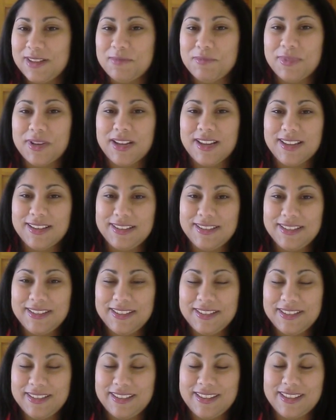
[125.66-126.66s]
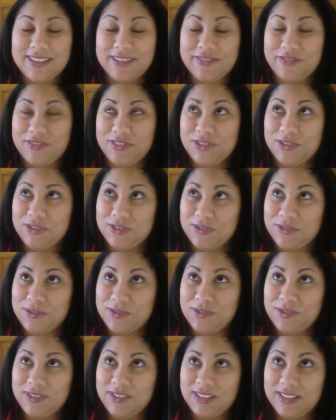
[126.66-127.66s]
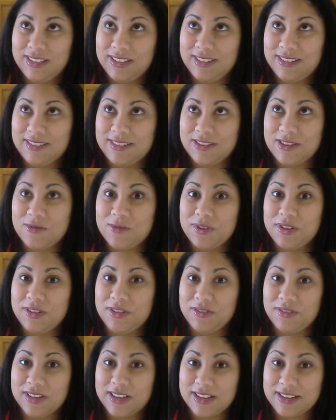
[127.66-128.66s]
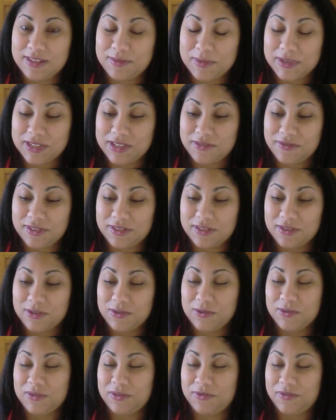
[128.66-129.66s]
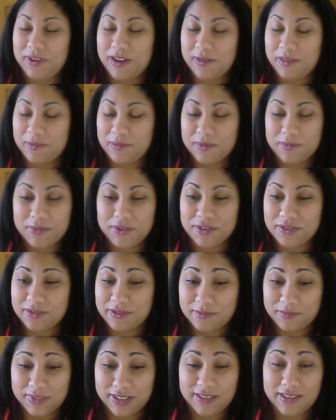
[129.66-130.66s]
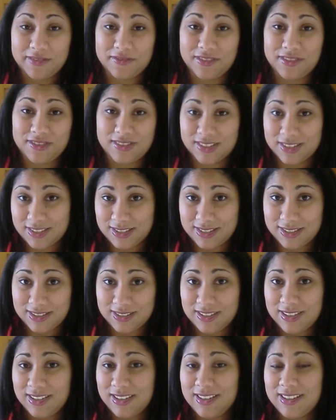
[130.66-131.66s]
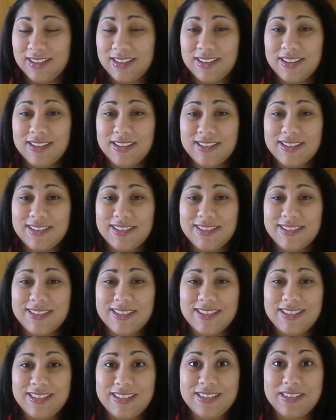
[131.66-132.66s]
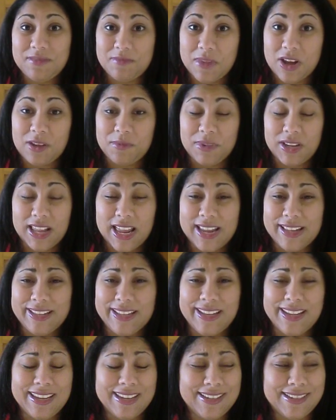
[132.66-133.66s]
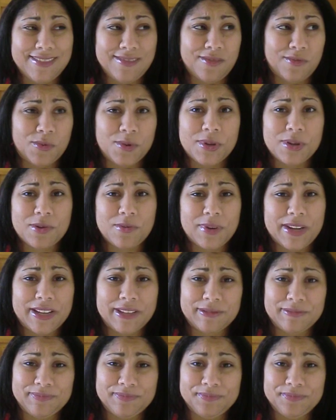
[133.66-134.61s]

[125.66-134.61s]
But if you don't want to do that, especially if it's an older family member or something of the such, just smile politely and walk away.